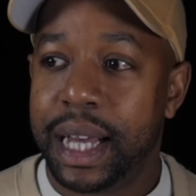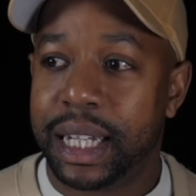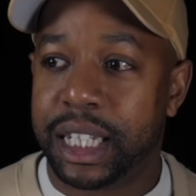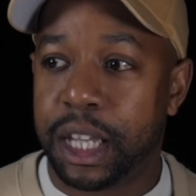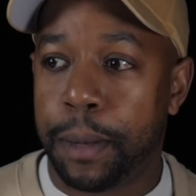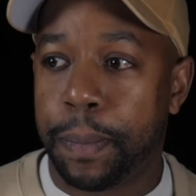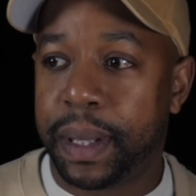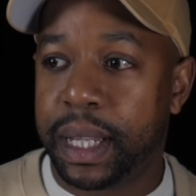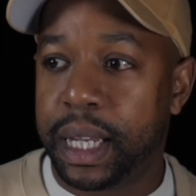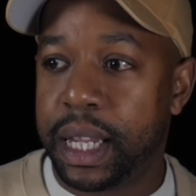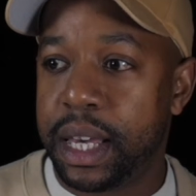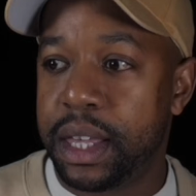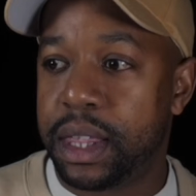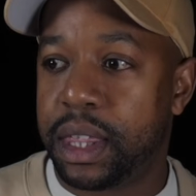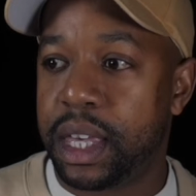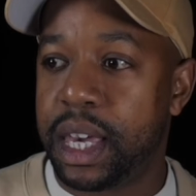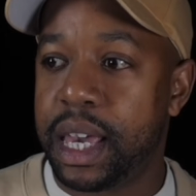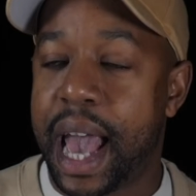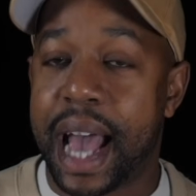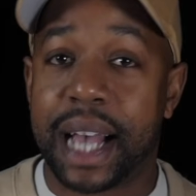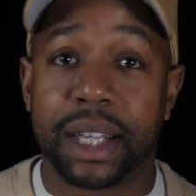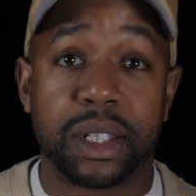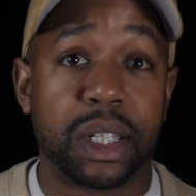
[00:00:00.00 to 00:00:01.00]
typically
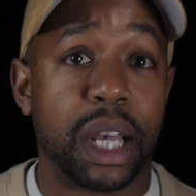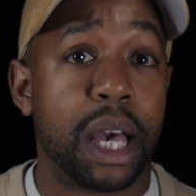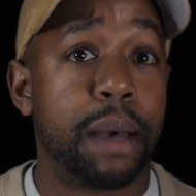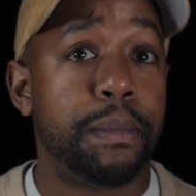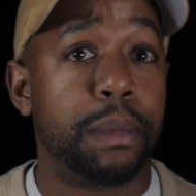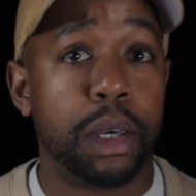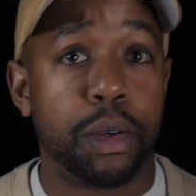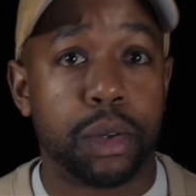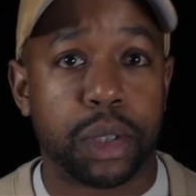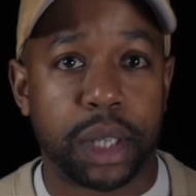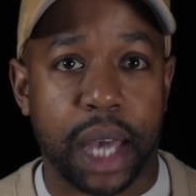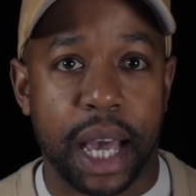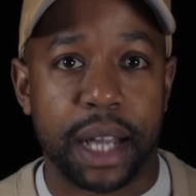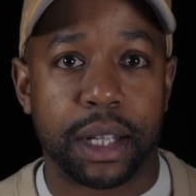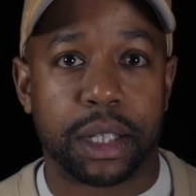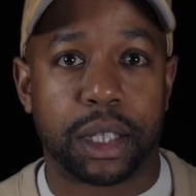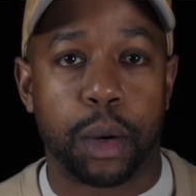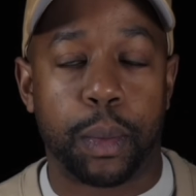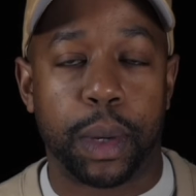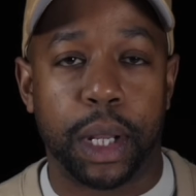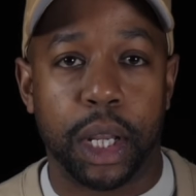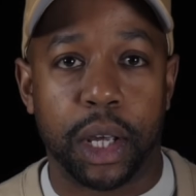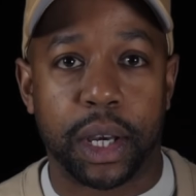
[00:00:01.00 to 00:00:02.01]
the SMU skates
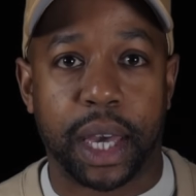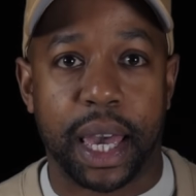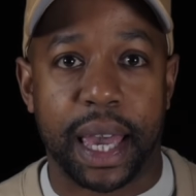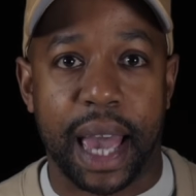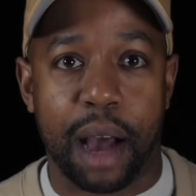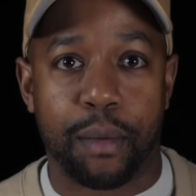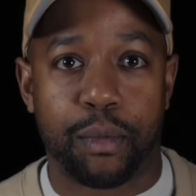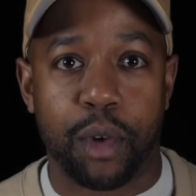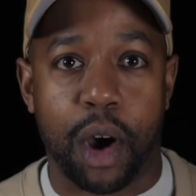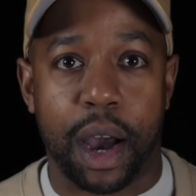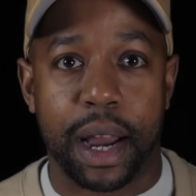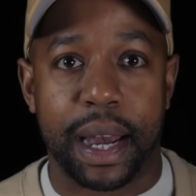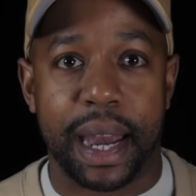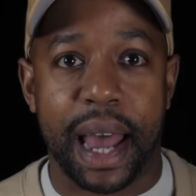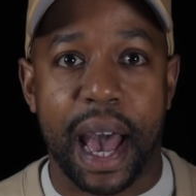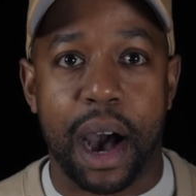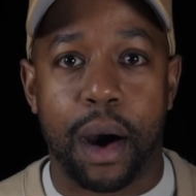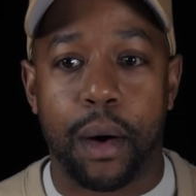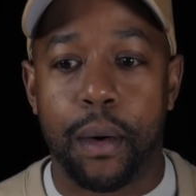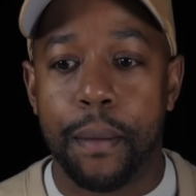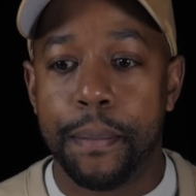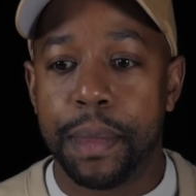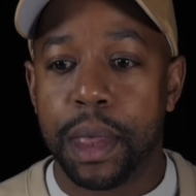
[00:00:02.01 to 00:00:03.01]
that we're looking at right
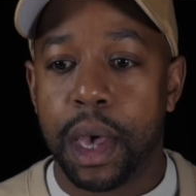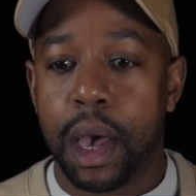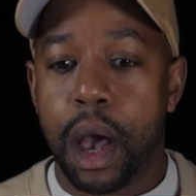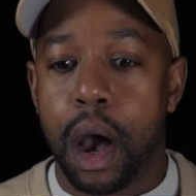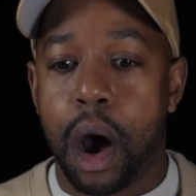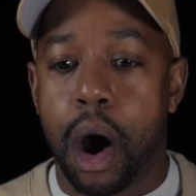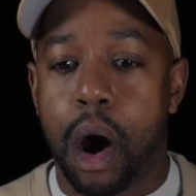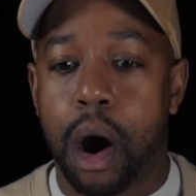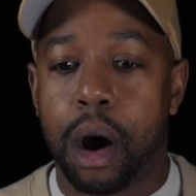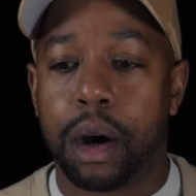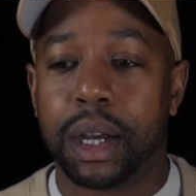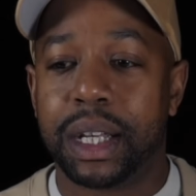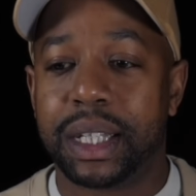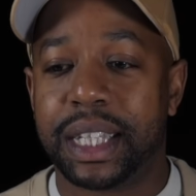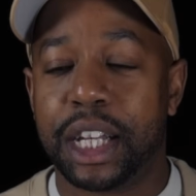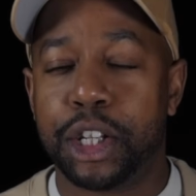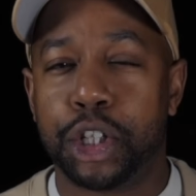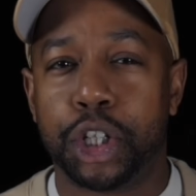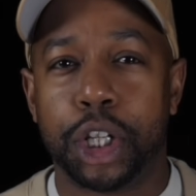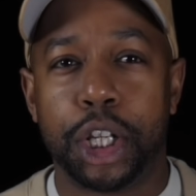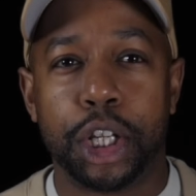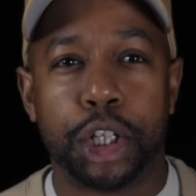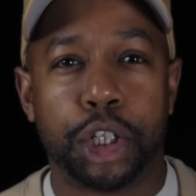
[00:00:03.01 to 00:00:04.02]
now are
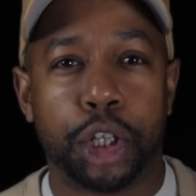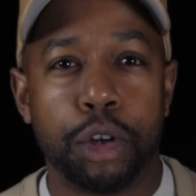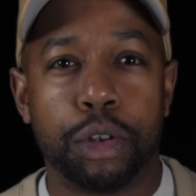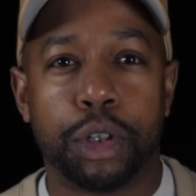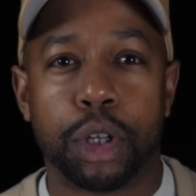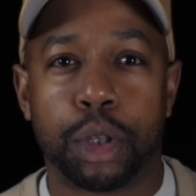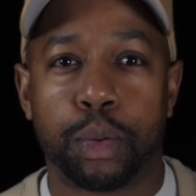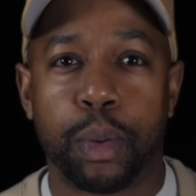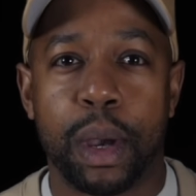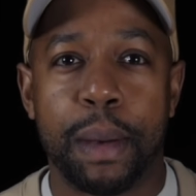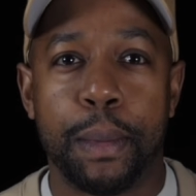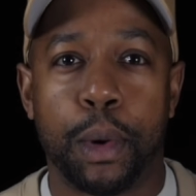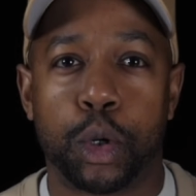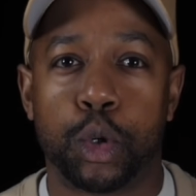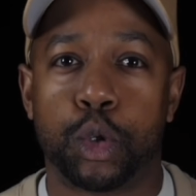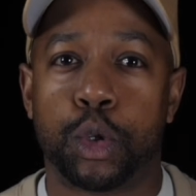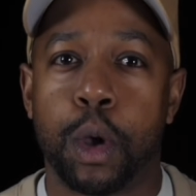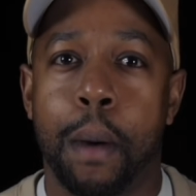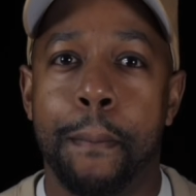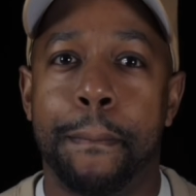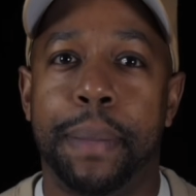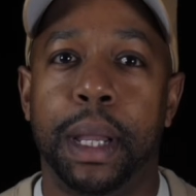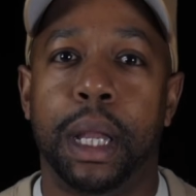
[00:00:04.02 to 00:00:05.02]
essentially 2 to 3 models
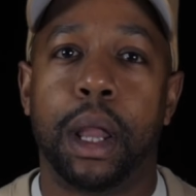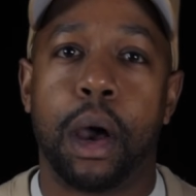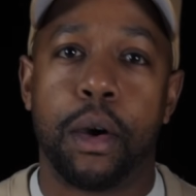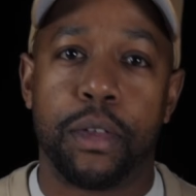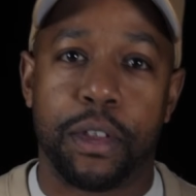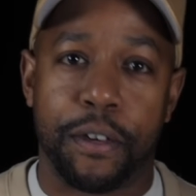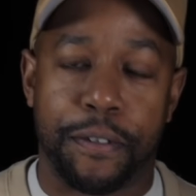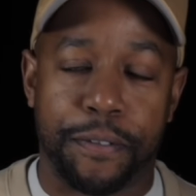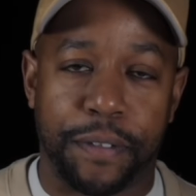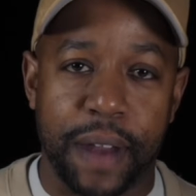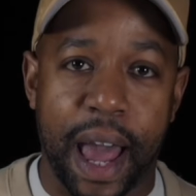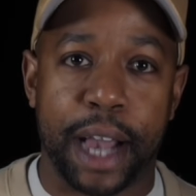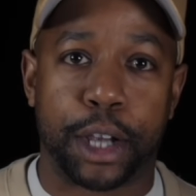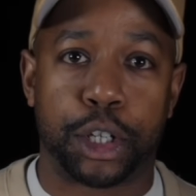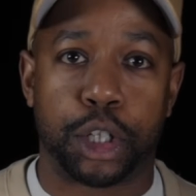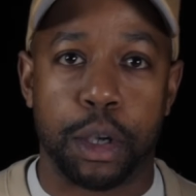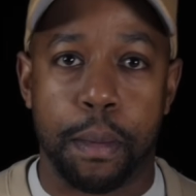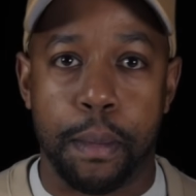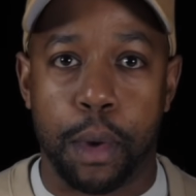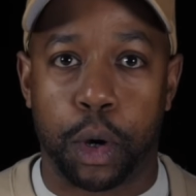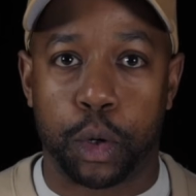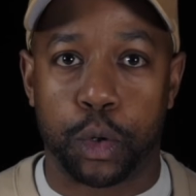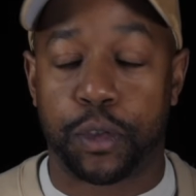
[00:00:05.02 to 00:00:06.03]
below the
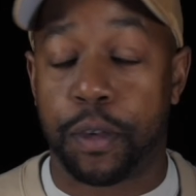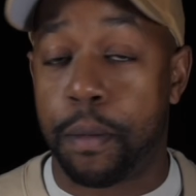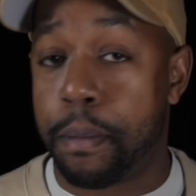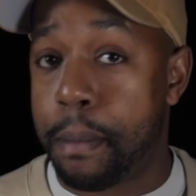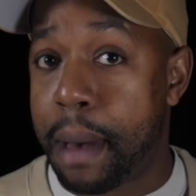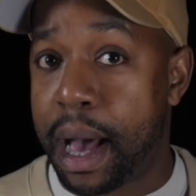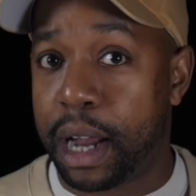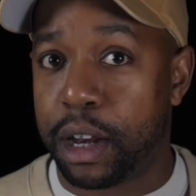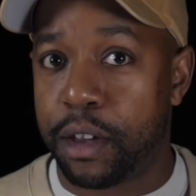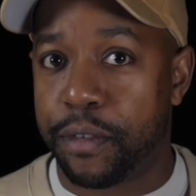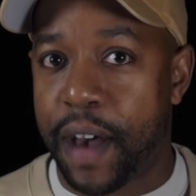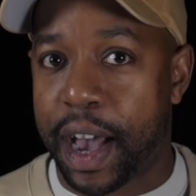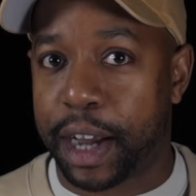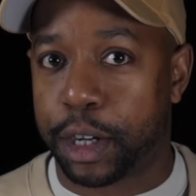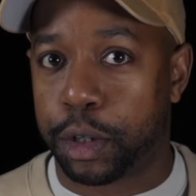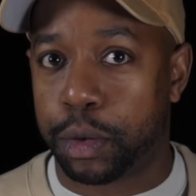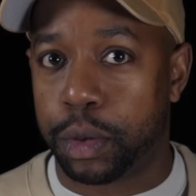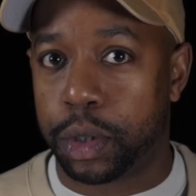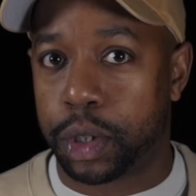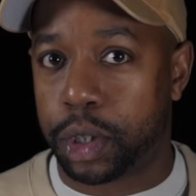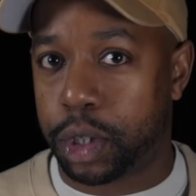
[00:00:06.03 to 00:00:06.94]
flagship models from manufacturers.